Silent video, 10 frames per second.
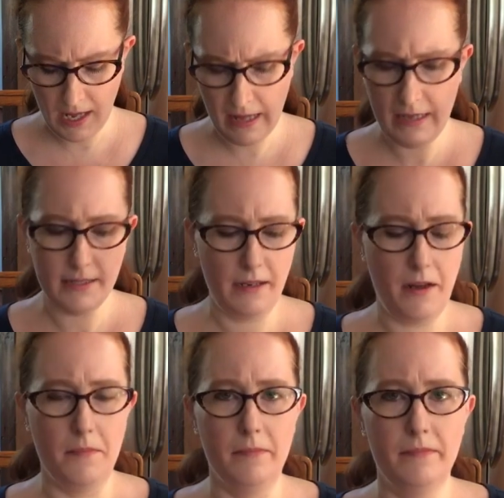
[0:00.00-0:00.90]
And
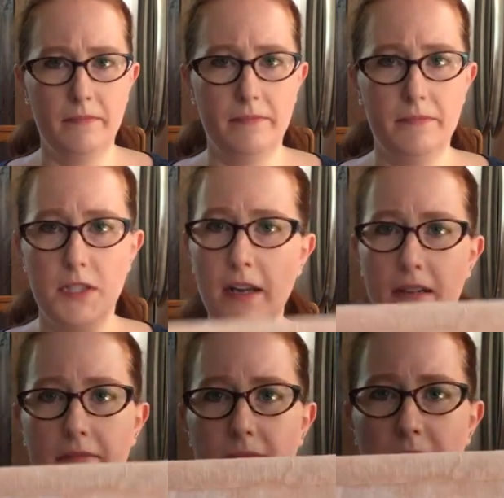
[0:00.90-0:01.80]
so yeah,
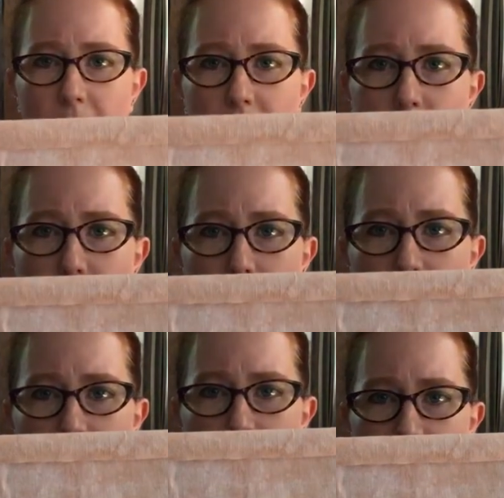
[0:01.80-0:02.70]
it's
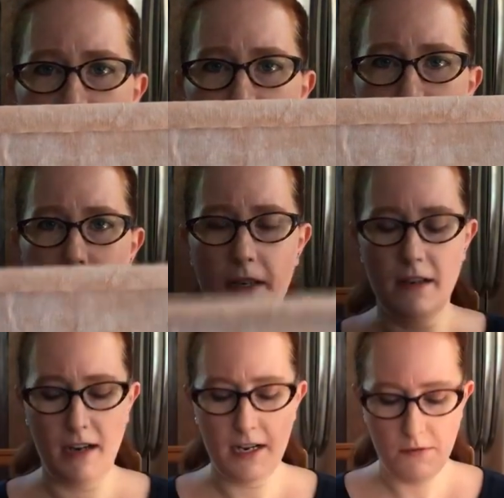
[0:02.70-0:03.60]
been
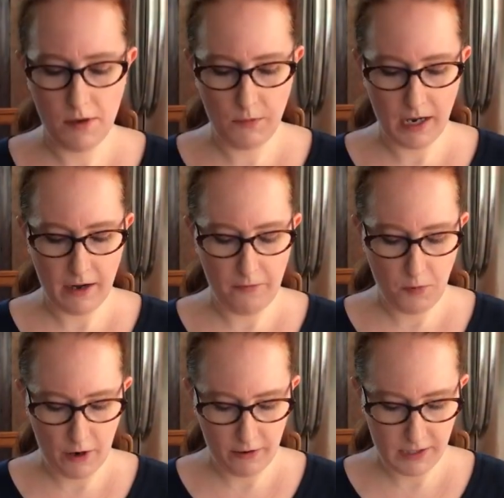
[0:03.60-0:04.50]
good. I don't know what kind of
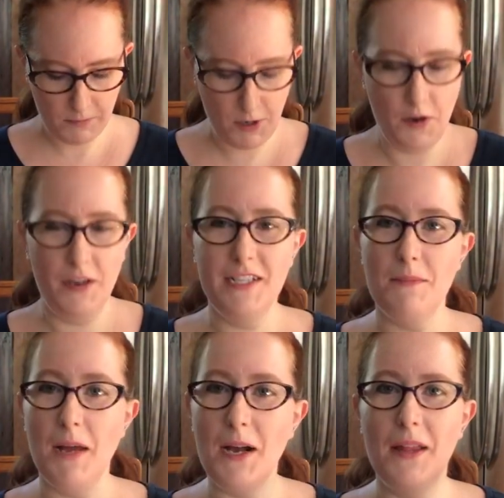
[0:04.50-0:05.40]
progress I'm going to
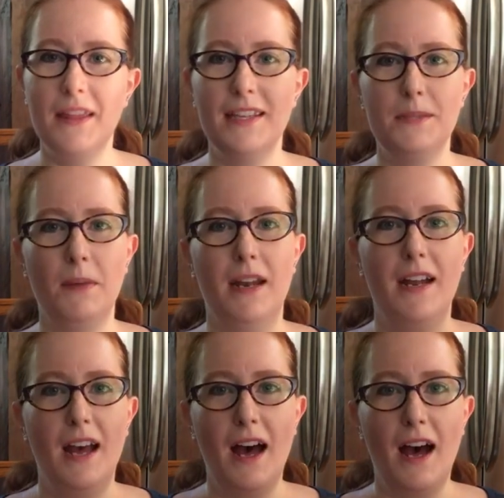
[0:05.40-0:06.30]
make on this, but
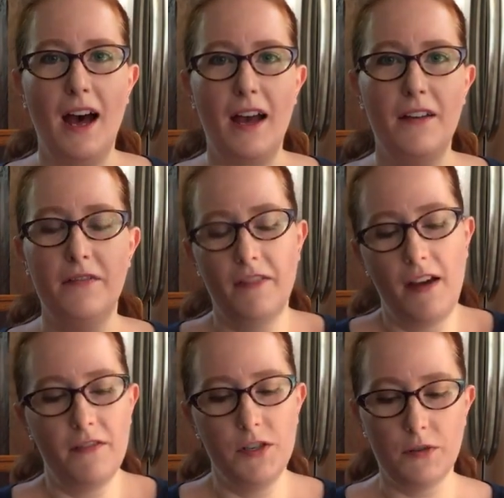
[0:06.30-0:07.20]

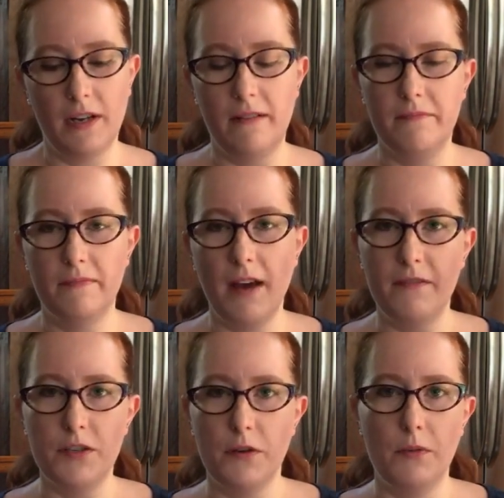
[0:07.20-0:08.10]
I've enjoyed
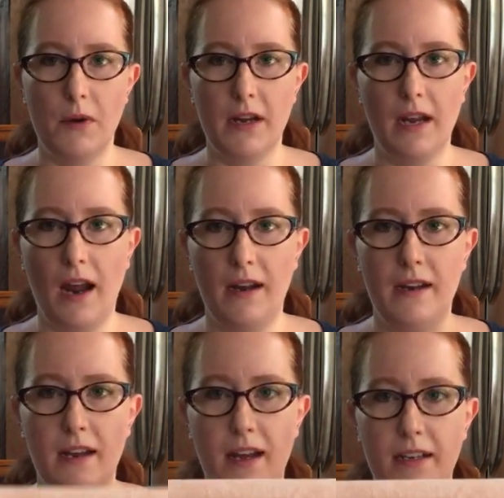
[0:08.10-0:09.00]
working on
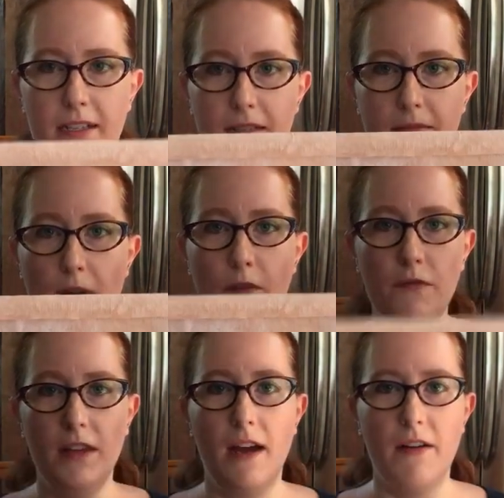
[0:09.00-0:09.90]
it, and
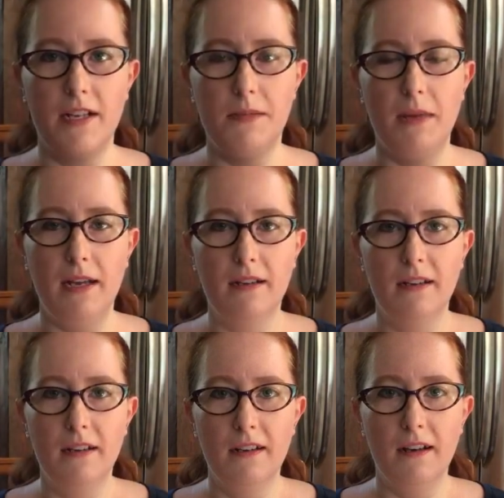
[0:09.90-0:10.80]
hopefully I'll get to make
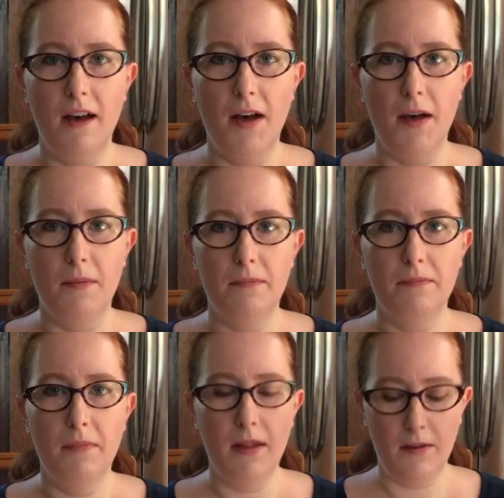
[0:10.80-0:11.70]
a
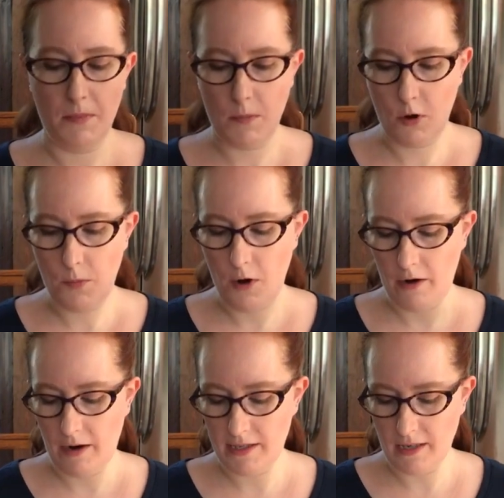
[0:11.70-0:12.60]
little bit more
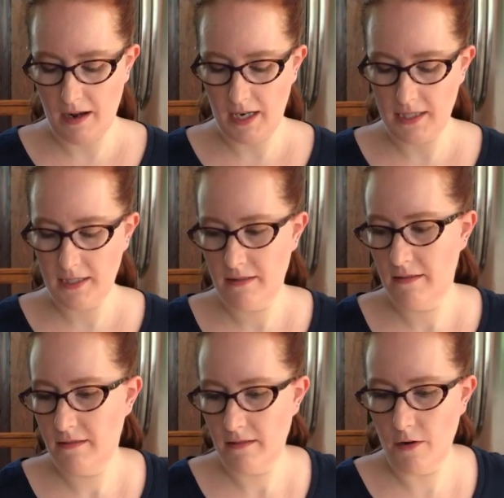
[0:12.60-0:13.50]
progress on it
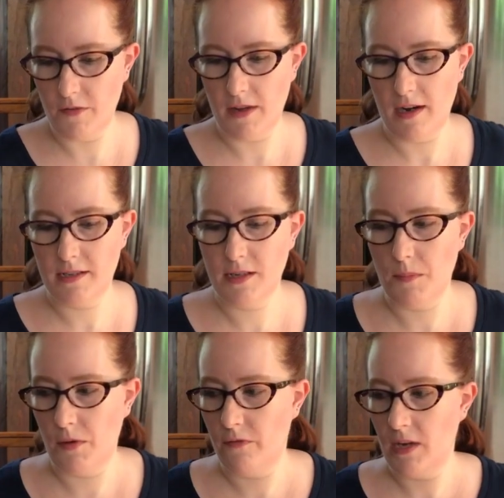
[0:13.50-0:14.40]
over the next
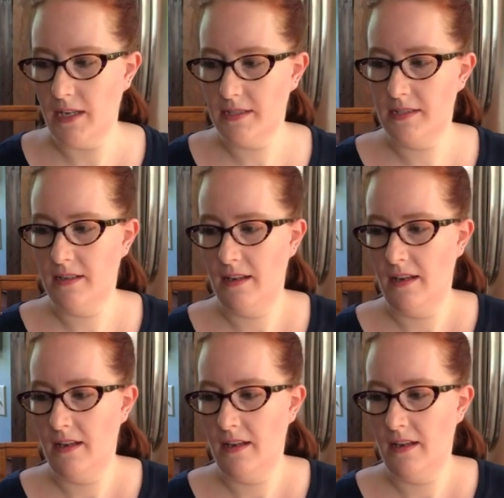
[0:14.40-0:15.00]
couple of weeks.